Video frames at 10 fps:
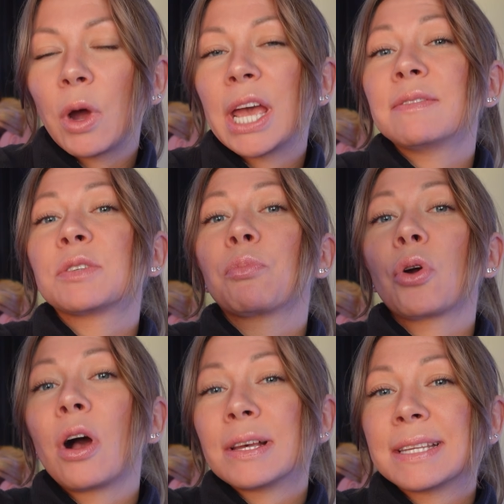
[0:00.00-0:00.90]
waves
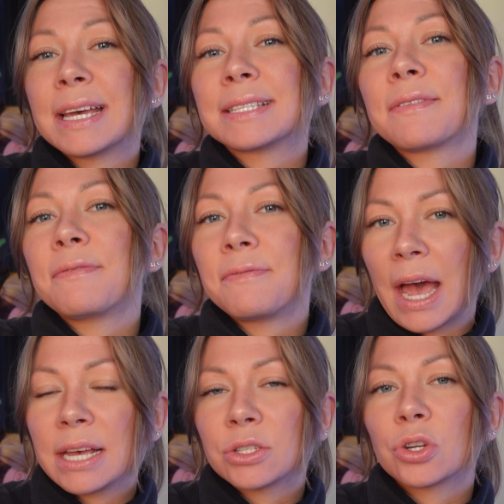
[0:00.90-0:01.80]
process
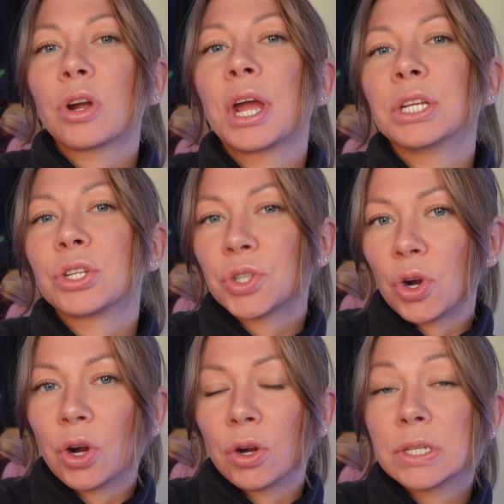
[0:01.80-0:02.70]
faster and
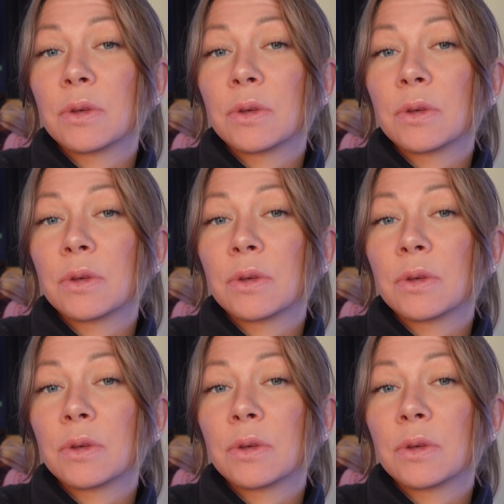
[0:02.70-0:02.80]
stronger.